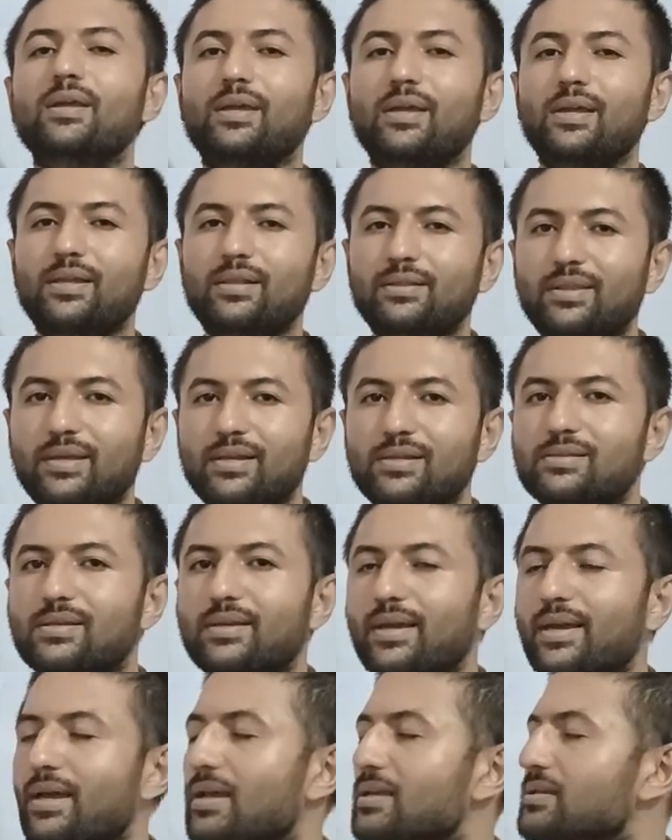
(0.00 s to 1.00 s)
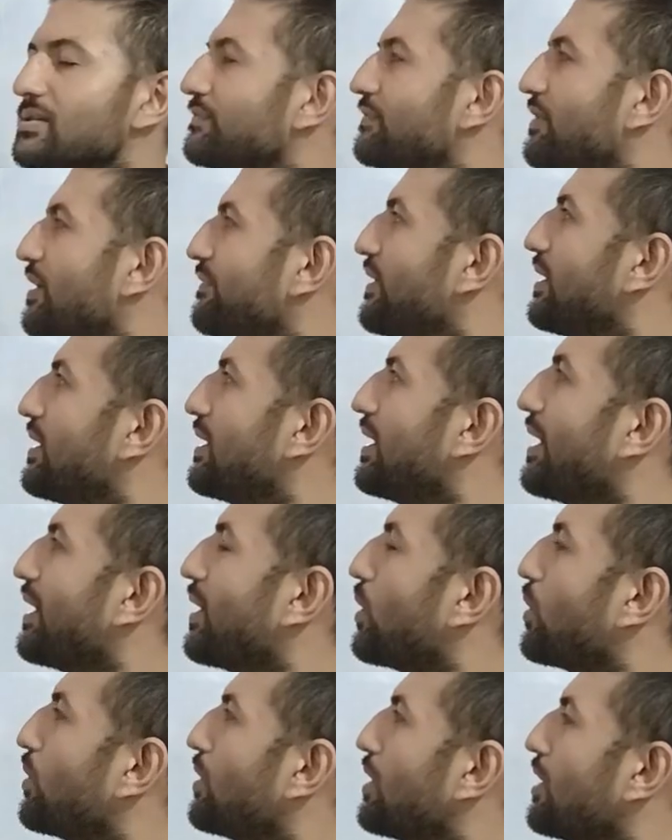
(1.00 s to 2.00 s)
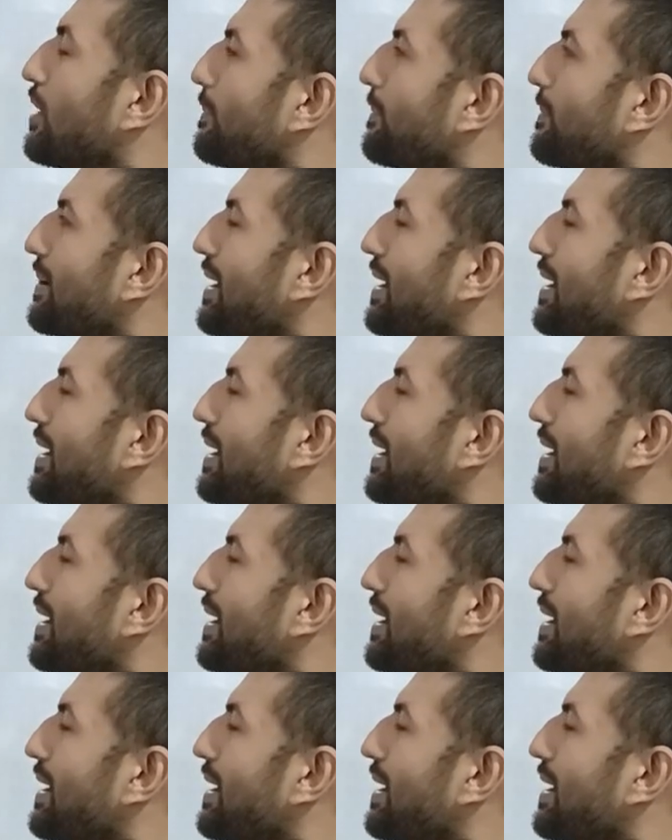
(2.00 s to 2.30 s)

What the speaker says: In this case, we will have